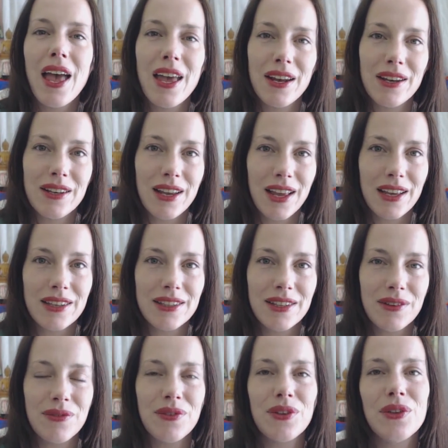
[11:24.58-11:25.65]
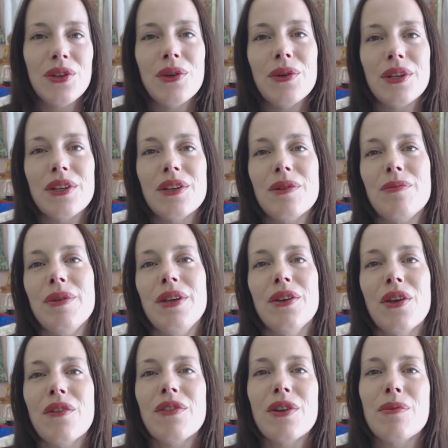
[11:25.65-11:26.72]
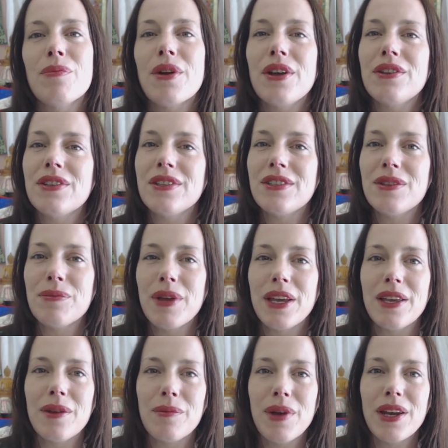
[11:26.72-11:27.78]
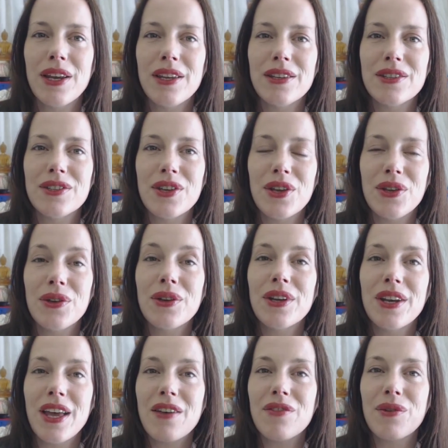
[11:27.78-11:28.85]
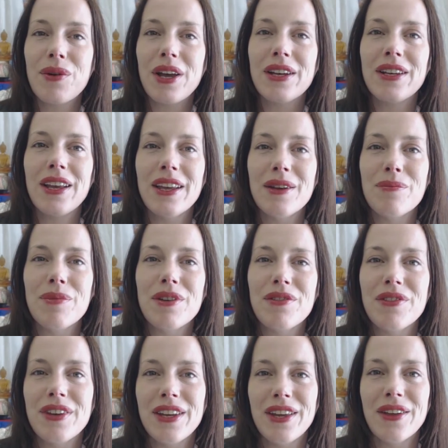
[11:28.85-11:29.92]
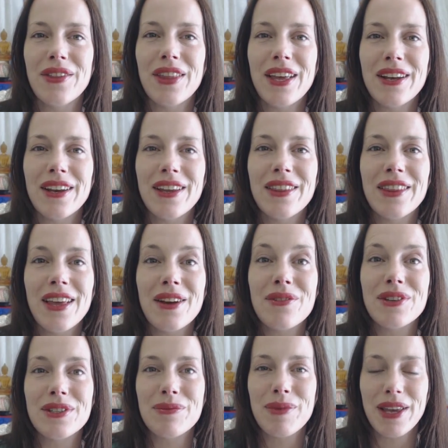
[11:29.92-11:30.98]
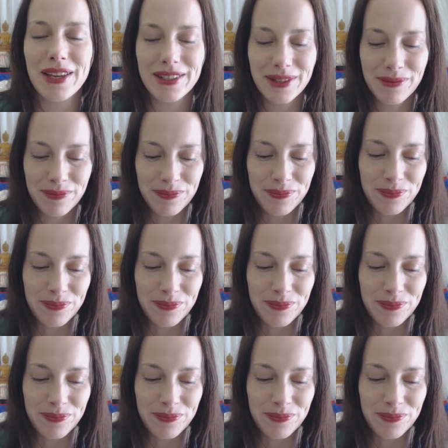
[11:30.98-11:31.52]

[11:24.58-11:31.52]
And like I said, for you, it could be novel approaches to making money. So you could have quite an epiphany on that in that respect.